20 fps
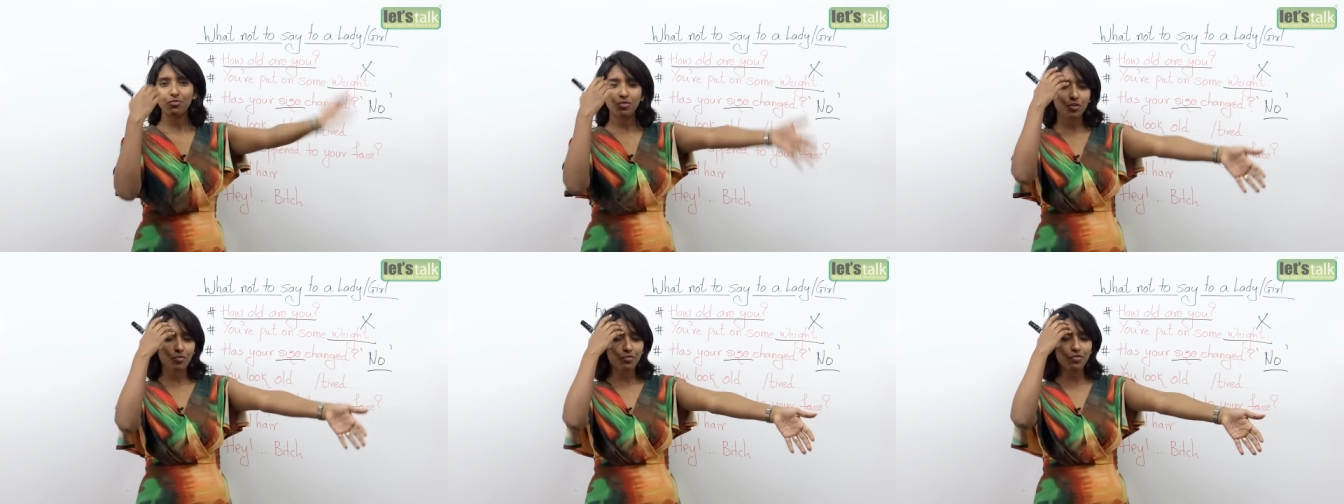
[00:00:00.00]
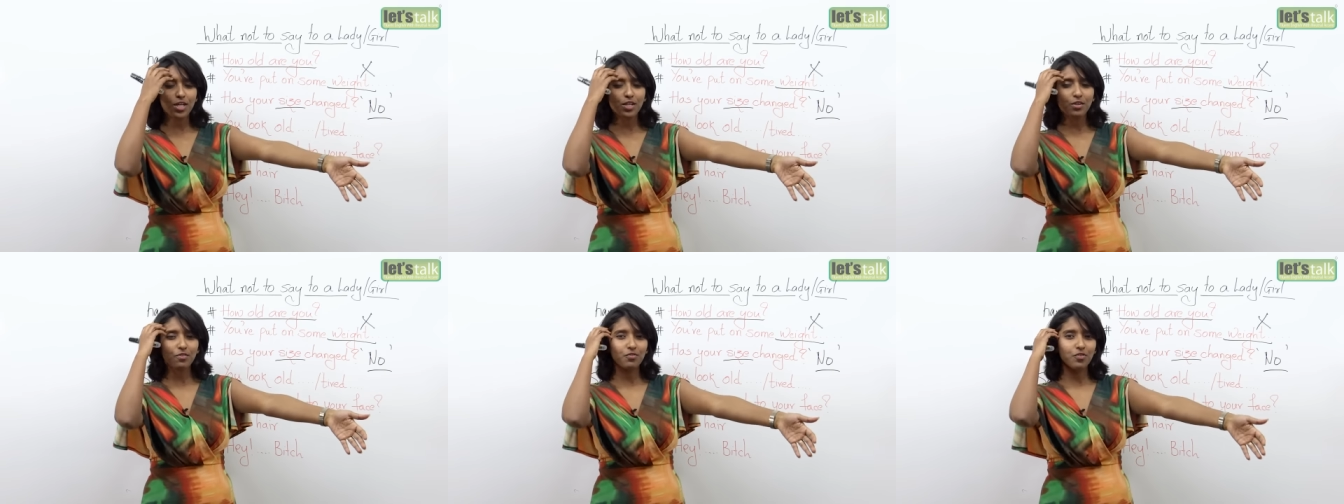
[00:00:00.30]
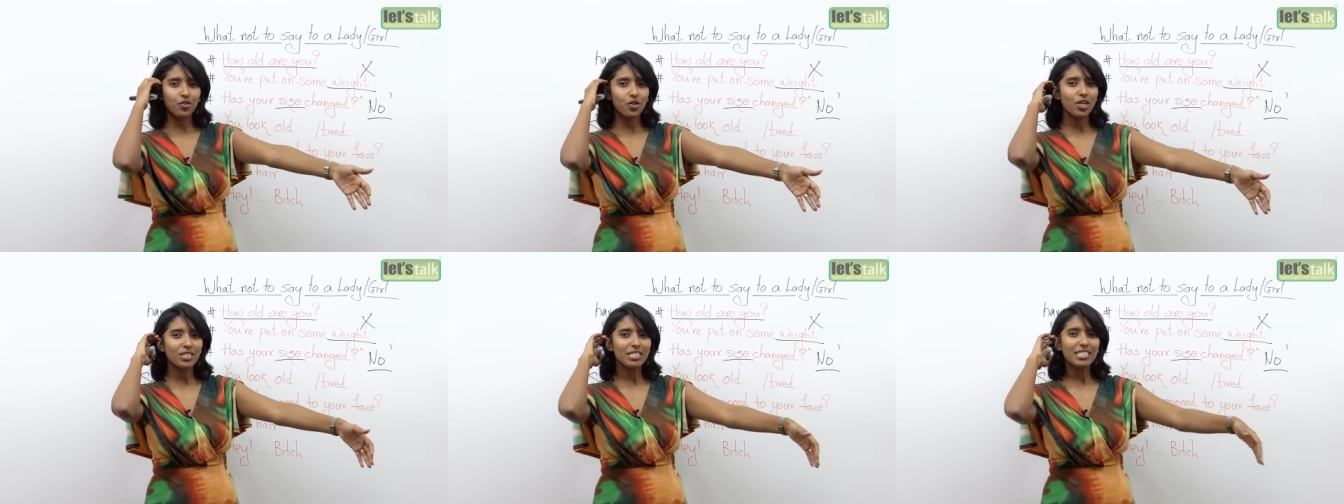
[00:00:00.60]
a friend
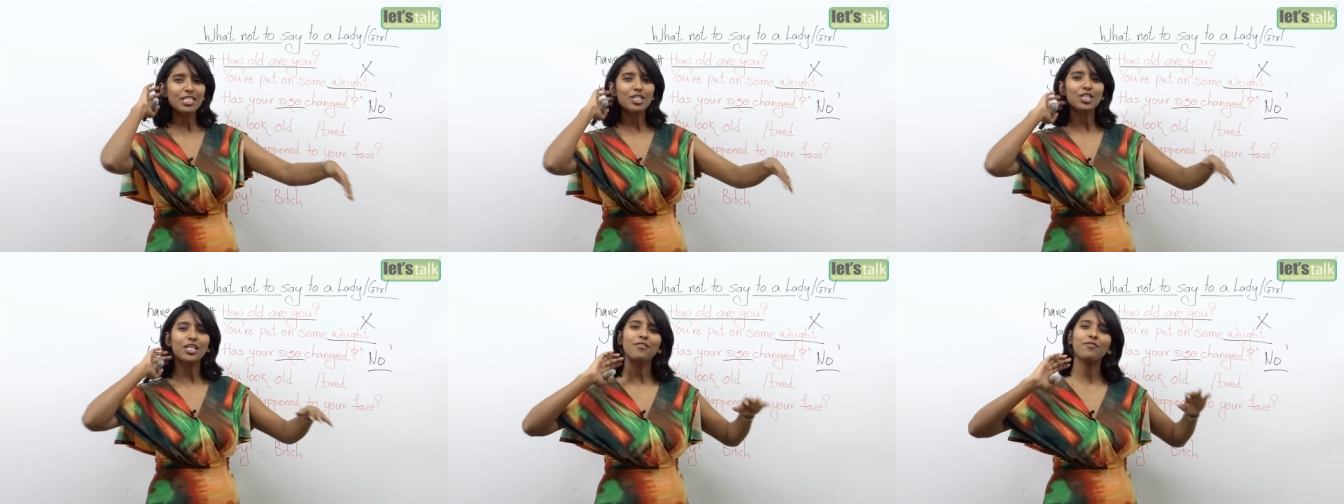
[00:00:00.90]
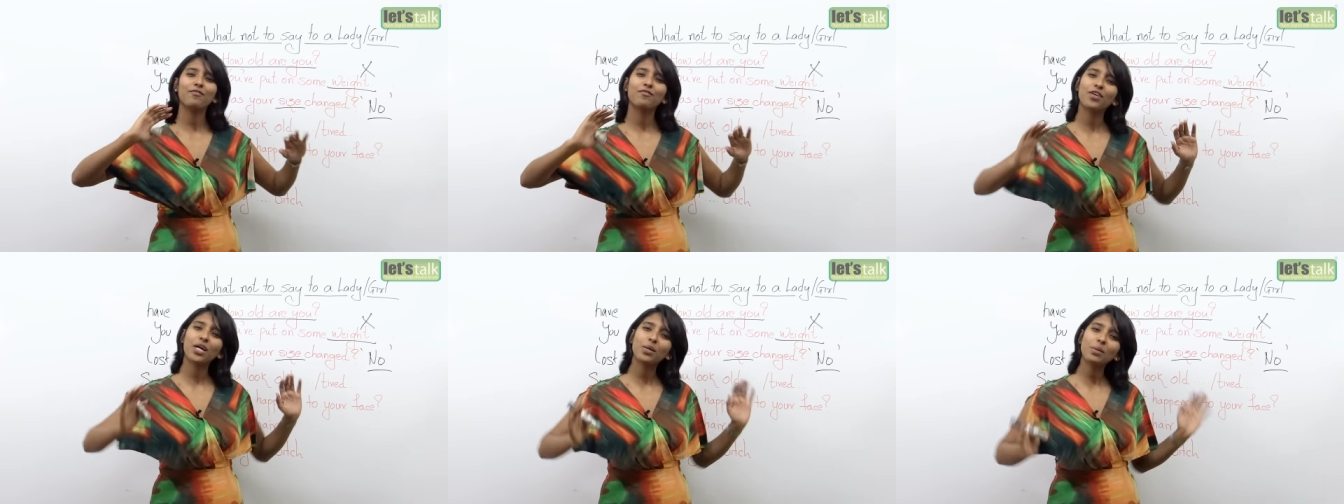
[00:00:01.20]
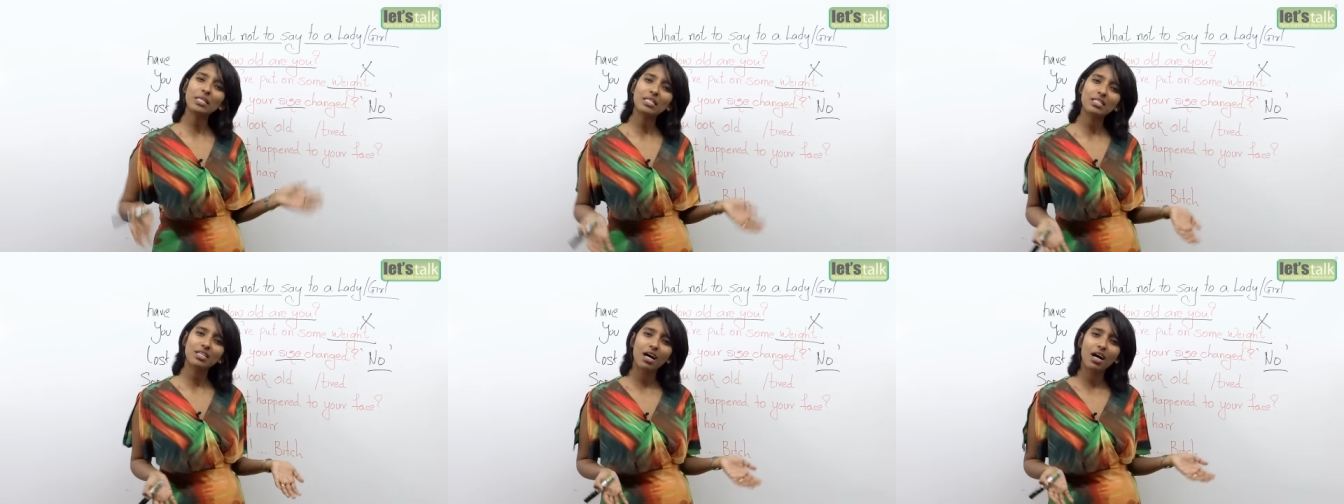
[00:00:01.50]
of yours is looking
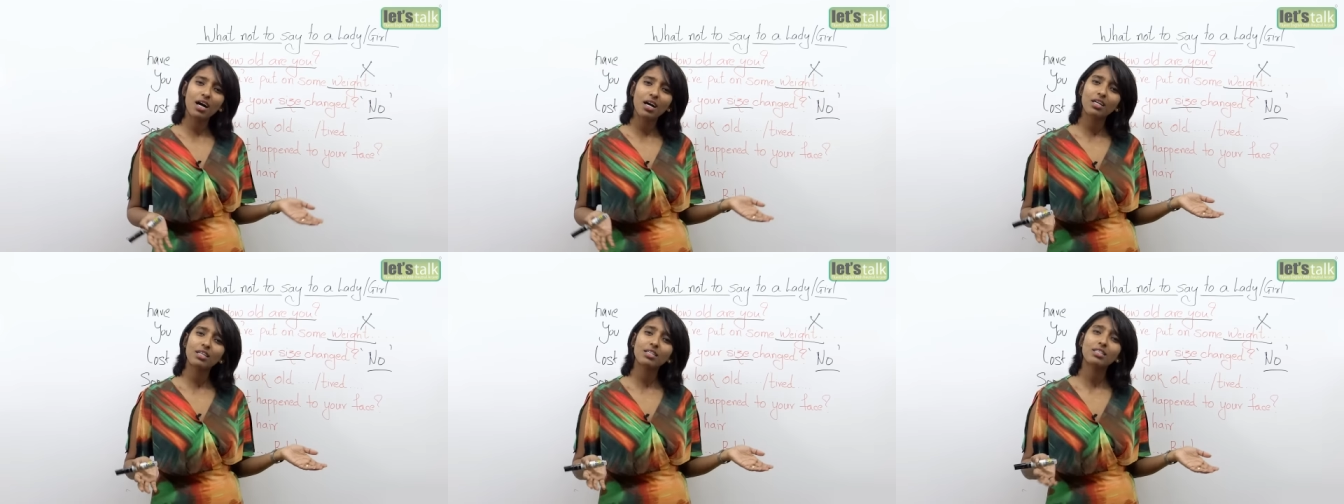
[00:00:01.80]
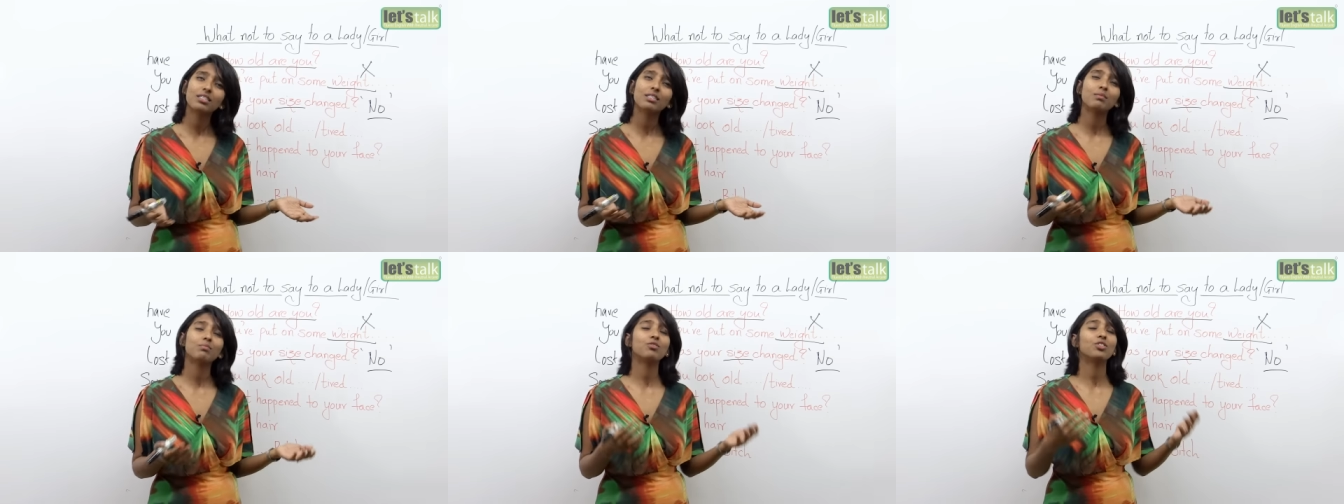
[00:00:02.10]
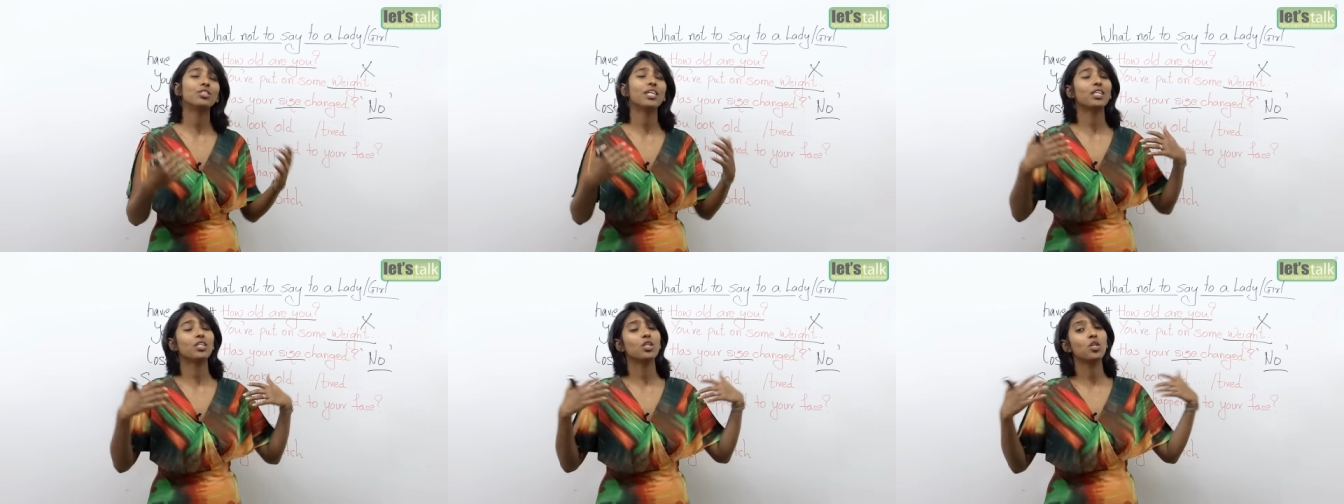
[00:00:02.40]
very tired and
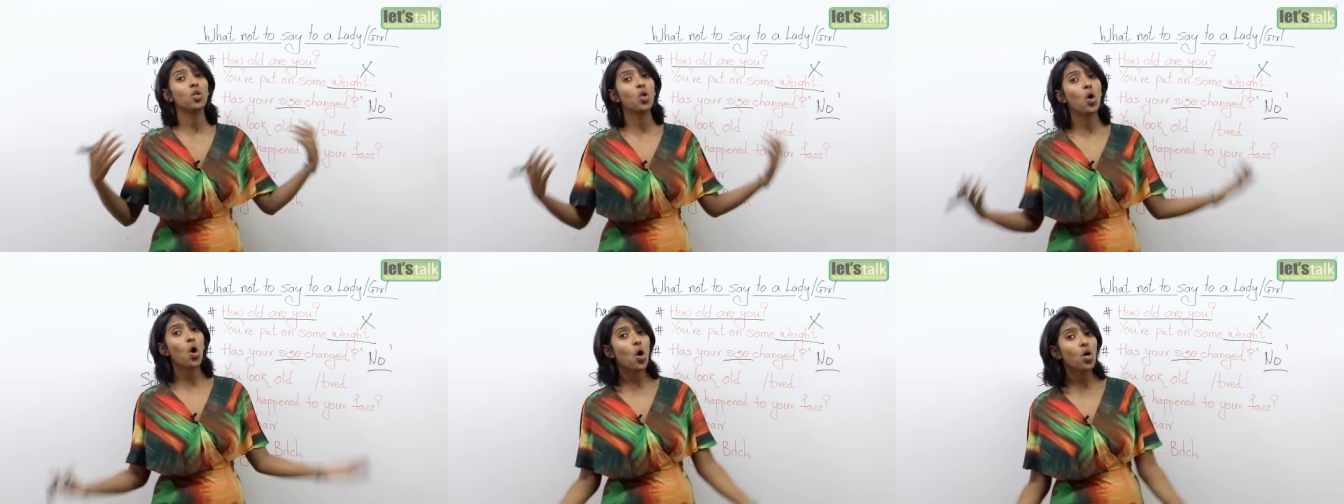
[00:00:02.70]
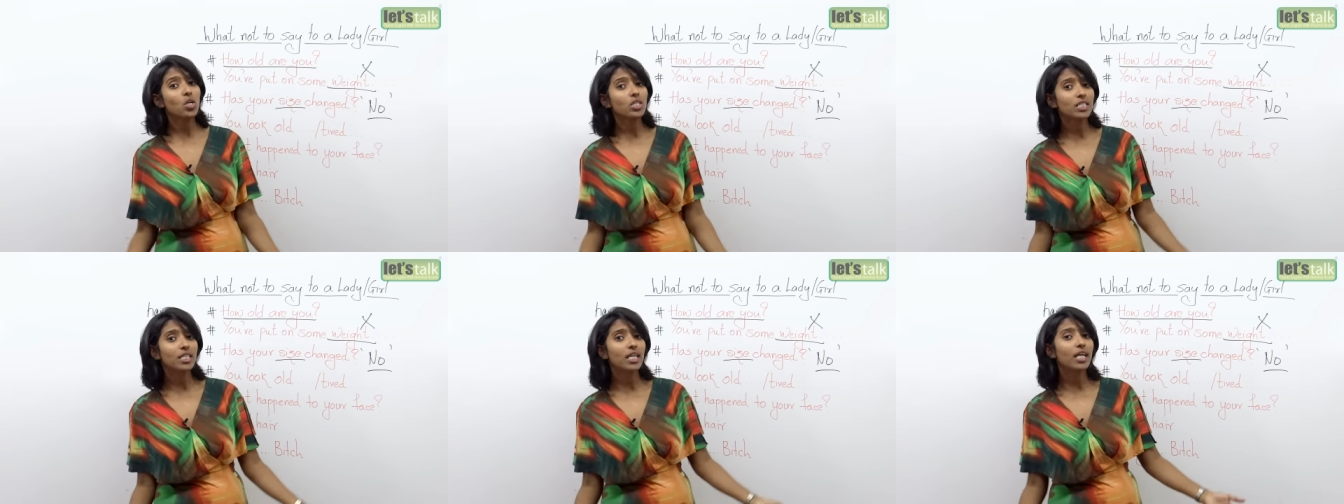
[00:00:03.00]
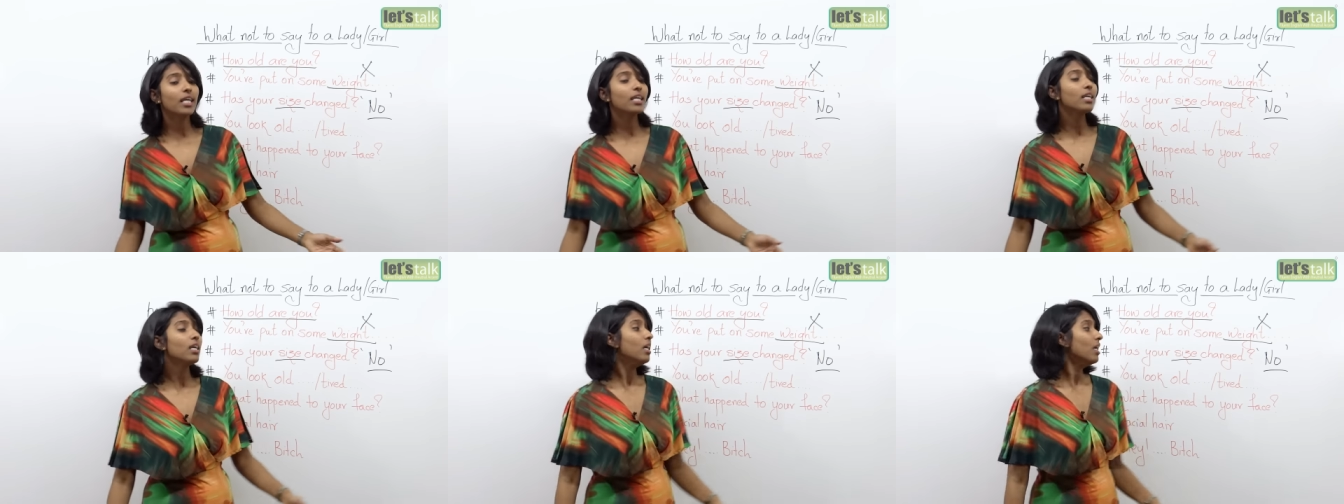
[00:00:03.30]
she had a long
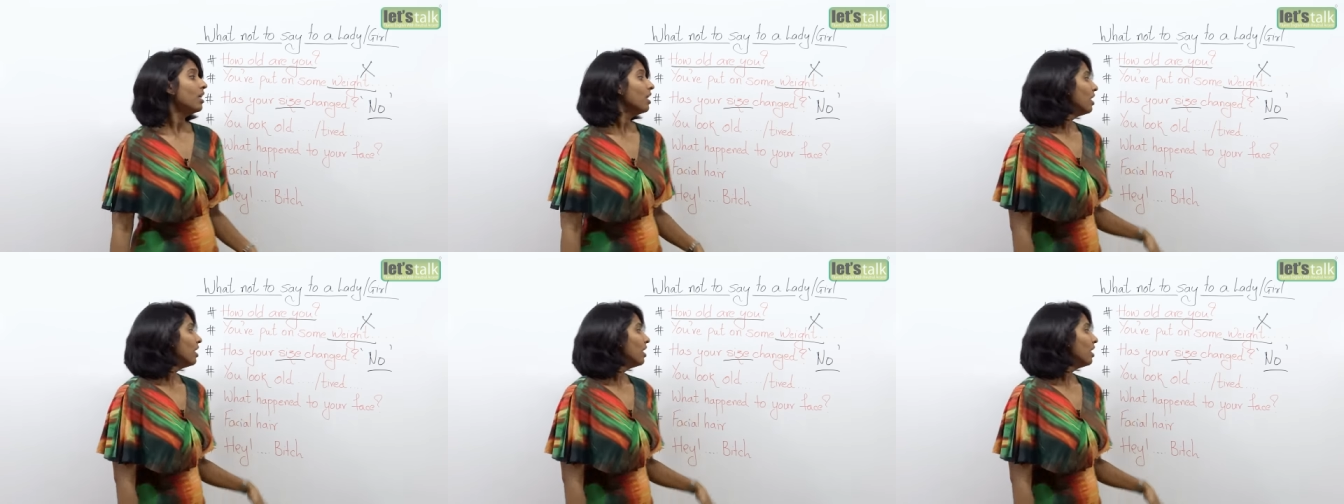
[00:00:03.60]
day,